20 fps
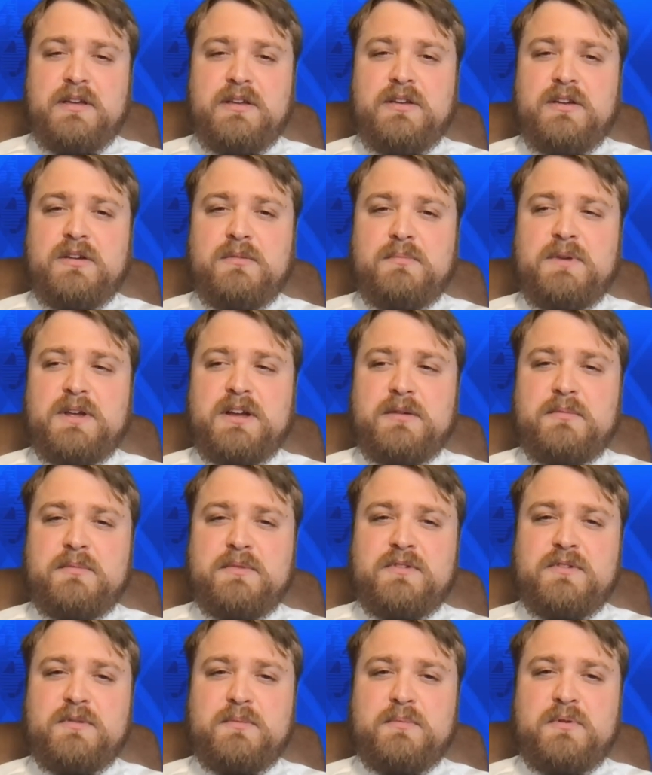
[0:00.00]
You can become
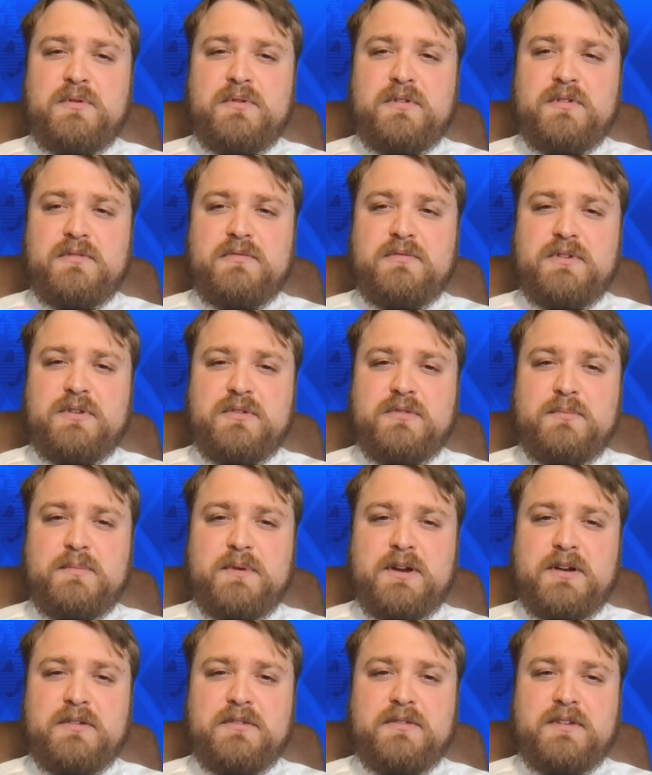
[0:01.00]
a supporter of Los
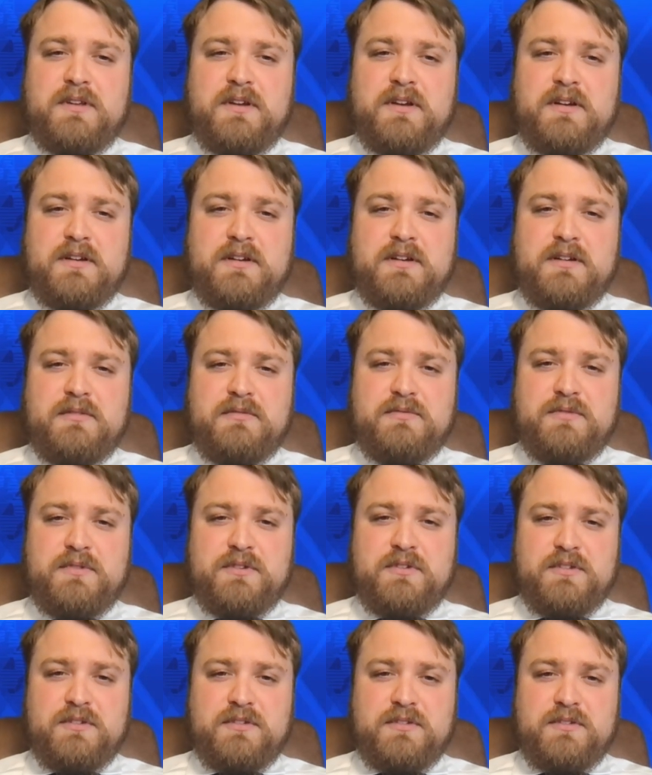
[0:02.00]
Banos Talk for
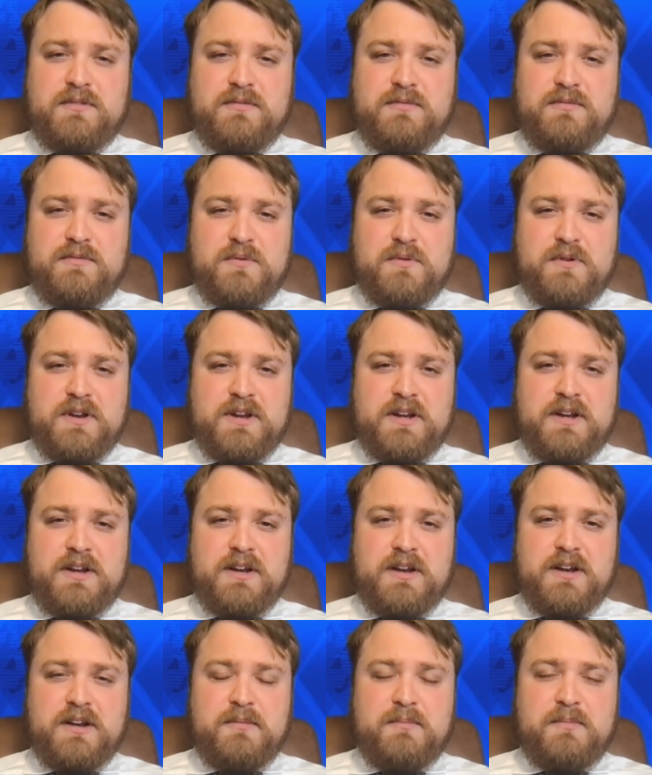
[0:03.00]
just
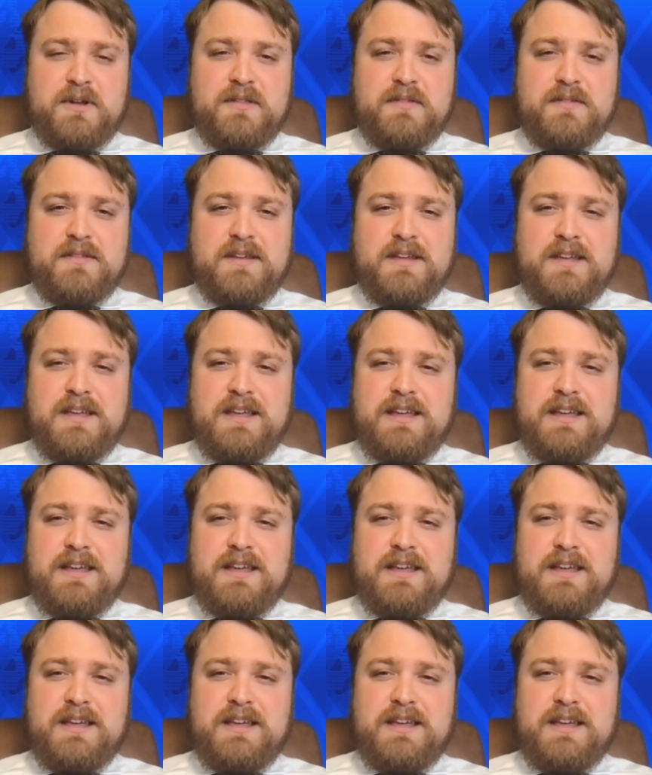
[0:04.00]
$4.99 a month